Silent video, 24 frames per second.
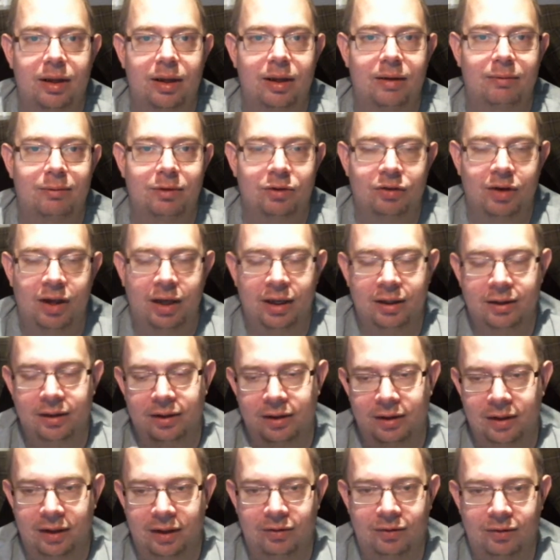once
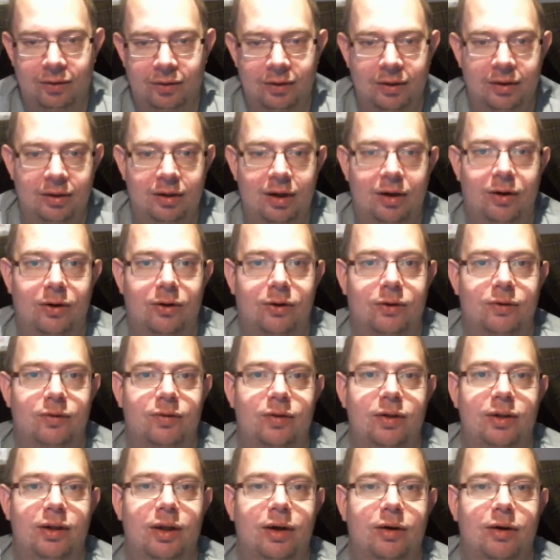again, that's for the whole
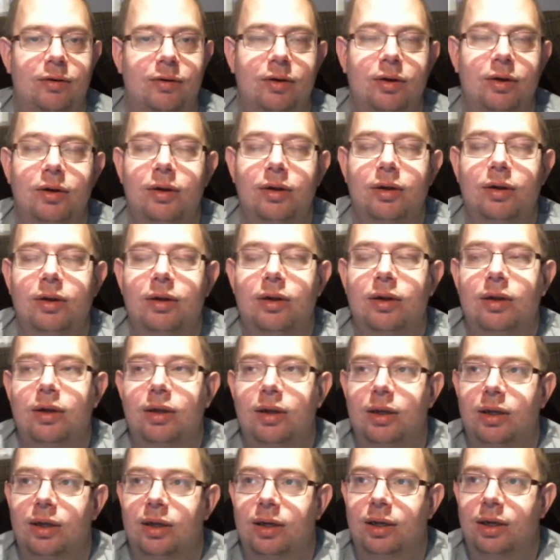video.
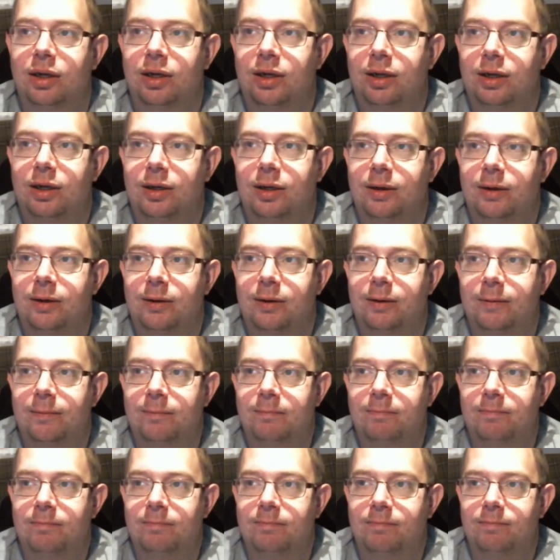
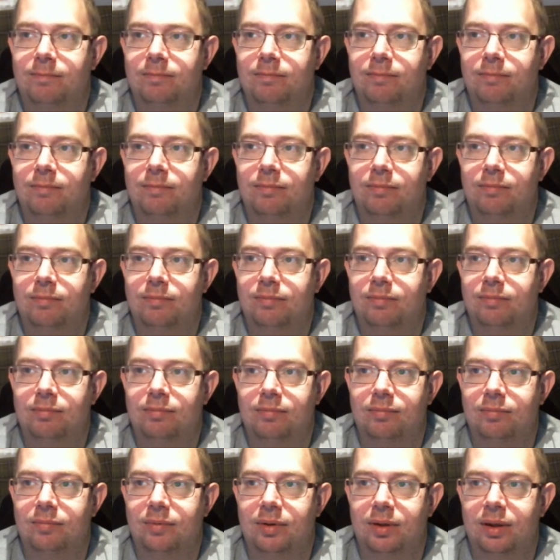Um,
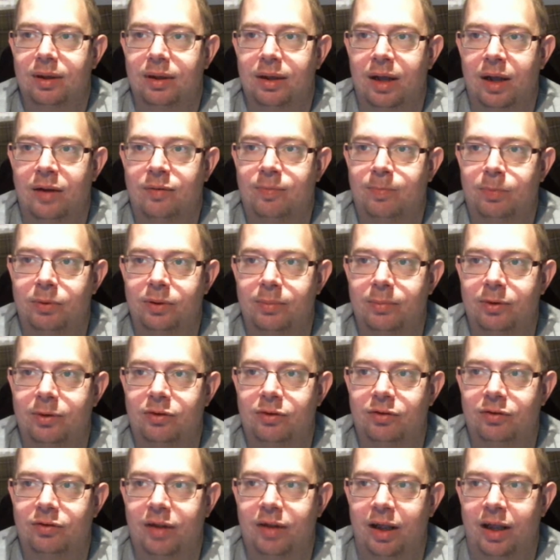I've pretty much
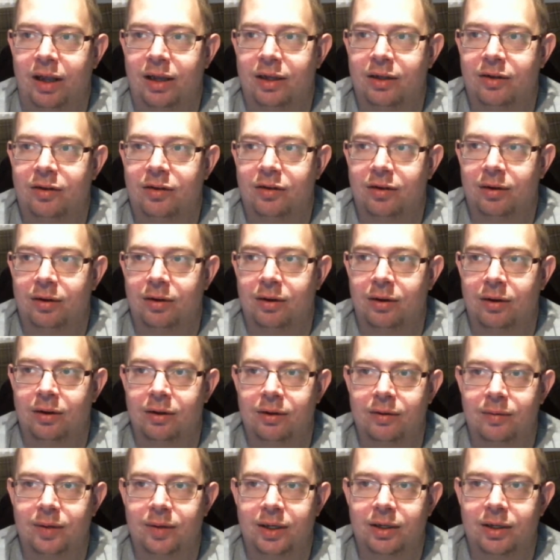stayed all
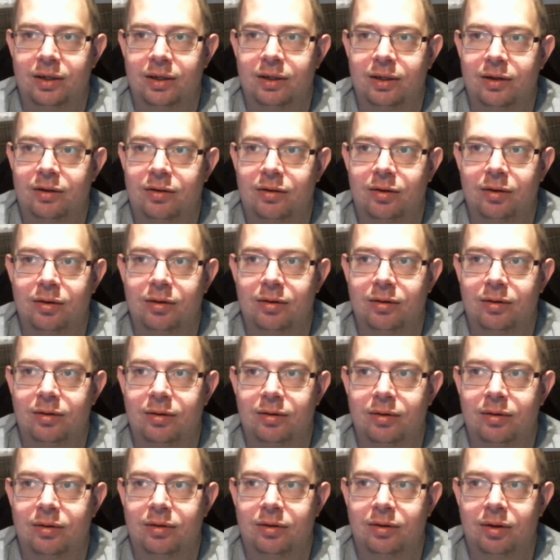the way
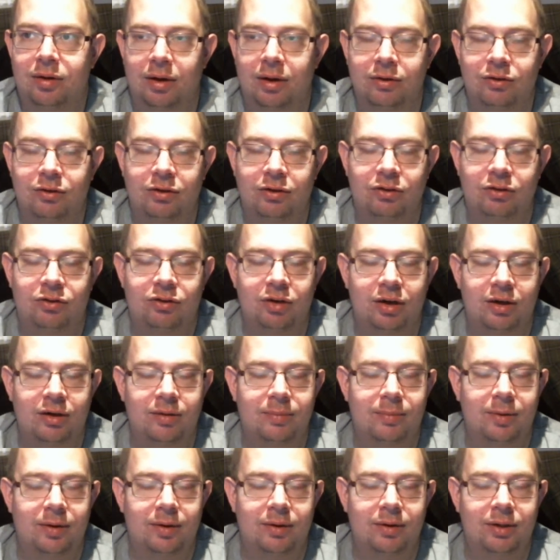to the closing
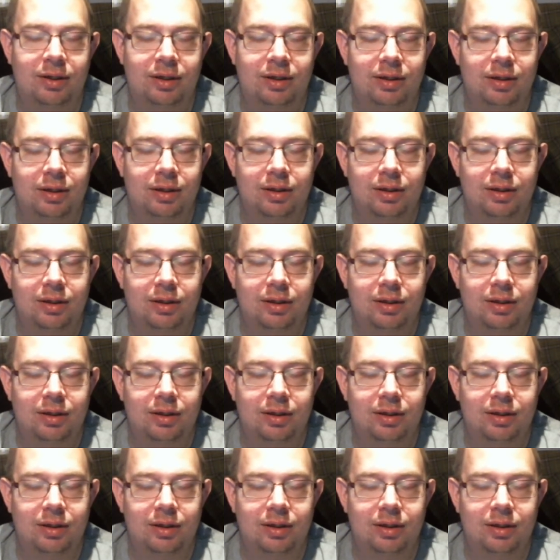ceremony.